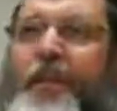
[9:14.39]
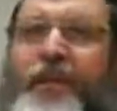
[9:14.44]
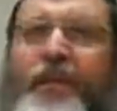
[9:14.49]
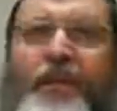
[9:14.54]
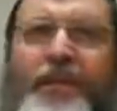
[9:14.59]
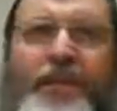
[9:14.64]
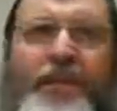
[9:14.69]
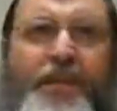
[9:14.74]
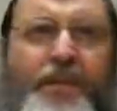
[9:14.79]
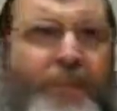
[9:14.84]

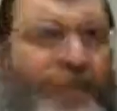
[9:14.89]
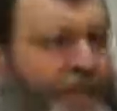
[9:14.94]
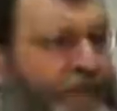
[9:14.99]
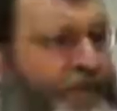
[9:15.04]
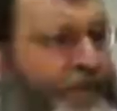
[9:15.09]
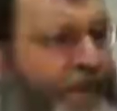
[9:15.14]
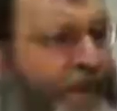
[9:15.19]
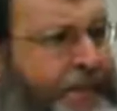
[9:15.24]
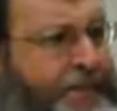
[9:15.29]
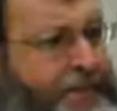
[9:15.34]
That's a big
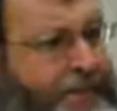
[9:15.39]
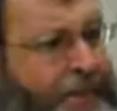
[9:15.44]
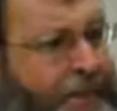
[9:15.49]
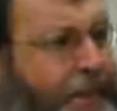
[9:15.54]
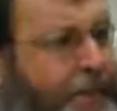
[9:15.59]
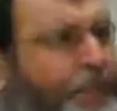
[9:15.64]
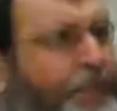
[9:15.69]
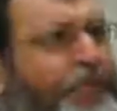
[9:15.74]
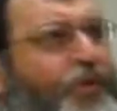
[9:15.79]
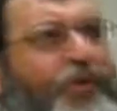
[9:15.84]
event,
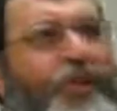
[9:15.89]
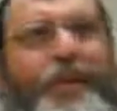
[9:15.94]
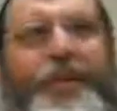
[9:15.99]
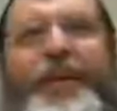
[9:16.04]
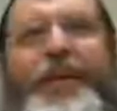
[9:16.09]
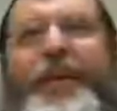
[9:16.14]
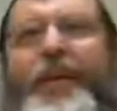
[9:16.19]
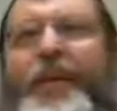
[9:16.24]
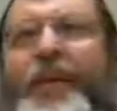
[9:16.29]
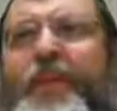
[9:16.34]
putting psukim
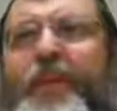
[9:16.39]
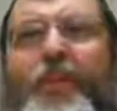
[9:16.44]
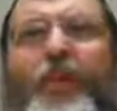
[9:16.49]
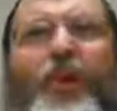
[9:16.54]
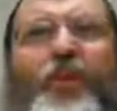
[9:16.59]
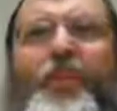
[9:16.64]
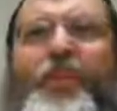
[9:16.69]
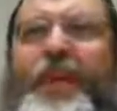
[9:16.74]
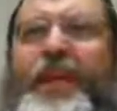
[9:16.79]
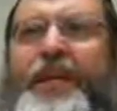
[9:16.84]
in the in the
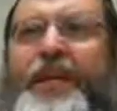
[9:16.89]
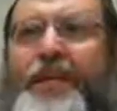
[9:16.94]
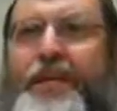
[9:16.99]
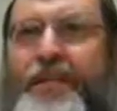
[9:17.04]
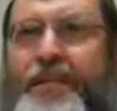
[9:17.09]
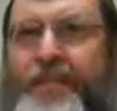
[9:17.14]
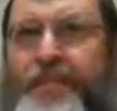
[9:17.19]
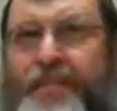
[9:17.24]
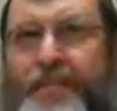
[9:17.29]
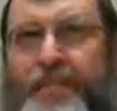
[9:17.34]
wrong place,
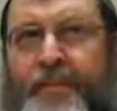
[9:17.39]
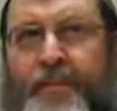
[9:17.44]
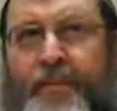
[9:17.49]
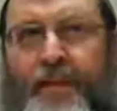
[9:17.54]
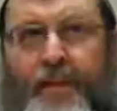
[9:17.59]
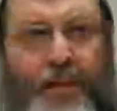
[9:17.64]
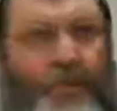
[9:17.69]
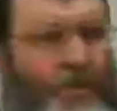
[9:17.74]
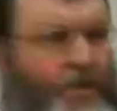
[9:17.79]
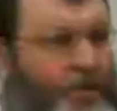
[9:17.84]

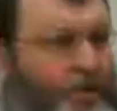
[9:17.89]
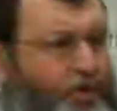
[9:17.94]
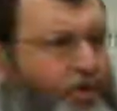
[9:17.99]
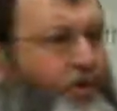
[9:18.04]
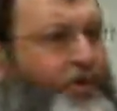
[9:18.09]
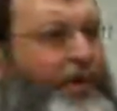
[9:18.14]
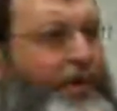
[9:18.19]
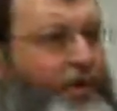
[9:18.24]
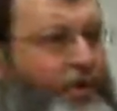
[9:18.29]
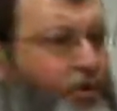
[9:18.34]
with two
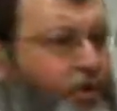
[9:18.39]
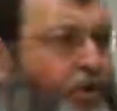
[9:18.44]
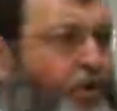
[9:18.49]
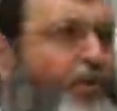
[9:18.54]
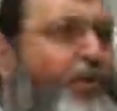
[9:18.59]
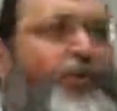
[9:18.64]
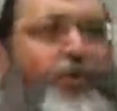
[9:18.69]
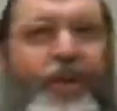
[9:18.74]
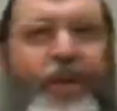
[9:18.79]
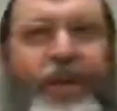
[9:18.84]
big
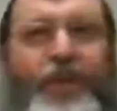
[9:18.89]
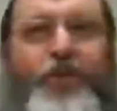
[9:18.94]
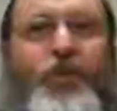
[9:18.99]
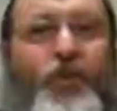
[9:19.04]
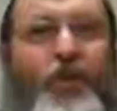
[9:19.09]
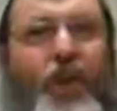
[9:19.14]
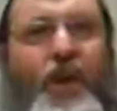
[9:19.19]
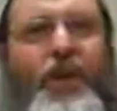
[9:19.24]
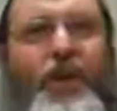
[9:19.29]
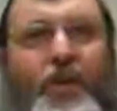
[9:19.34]
nuns to let
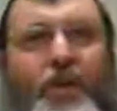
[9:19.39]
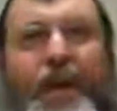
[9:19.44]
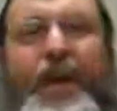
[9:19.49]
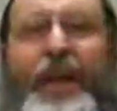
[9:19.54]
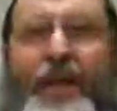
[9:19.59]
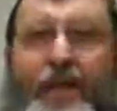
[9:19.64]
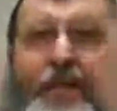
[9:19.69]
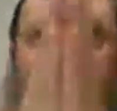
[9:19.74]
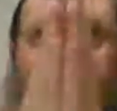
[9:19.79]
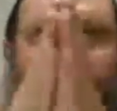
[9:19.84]
you know,
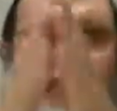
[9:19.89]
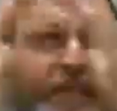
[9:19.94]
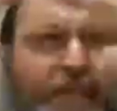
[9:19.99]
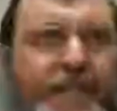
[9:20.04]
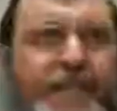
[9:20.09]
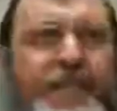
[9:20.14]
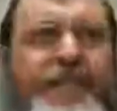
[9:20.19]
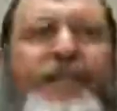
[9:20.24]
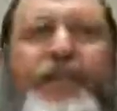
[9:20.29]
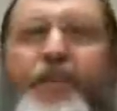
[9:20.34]
like,
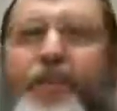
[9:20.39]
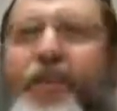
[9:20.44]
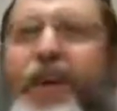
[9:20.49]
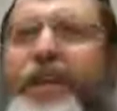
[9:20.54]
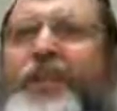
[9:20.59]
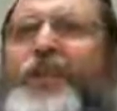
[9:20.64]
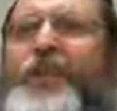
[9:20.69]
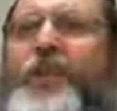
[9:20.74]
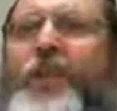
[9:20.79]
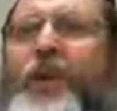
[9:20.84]
here's a
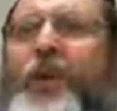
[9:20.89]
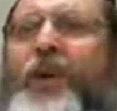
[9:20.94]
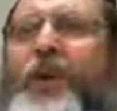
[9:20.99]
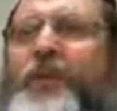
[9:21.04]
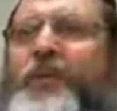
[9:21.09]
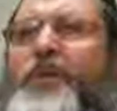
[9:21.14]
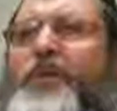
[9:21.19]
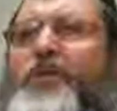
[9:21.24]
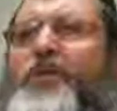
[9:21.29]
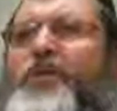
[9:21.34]
separation. We can't
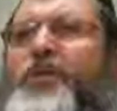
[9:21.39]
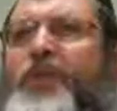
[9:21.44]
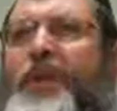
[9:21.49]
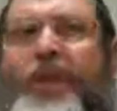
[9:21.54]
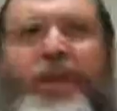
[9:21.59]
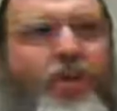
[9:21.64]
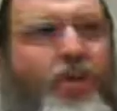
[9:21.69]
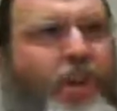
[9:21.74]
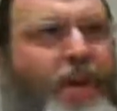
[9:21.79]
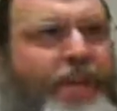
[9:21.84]
have these two
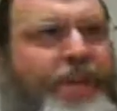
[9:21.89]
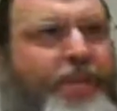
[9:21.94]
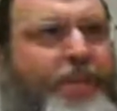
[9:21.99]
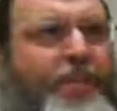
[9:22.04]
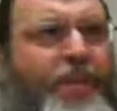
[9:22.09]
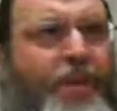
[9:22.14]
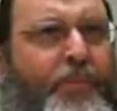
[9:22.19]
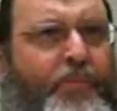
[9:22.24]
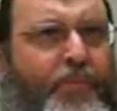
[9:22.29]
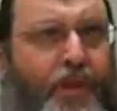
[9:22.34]
together. Where's the
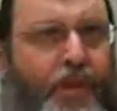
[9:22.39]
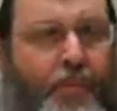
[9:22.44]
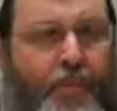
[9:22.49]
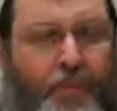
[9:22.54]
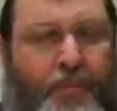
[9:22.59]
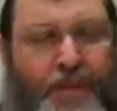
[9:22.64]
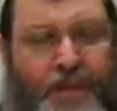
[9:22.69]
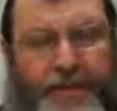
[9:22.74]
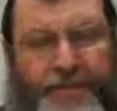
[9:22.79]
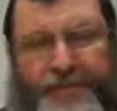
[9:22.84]
big
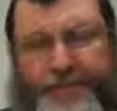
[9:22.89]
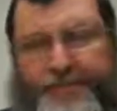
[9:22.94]
problem here?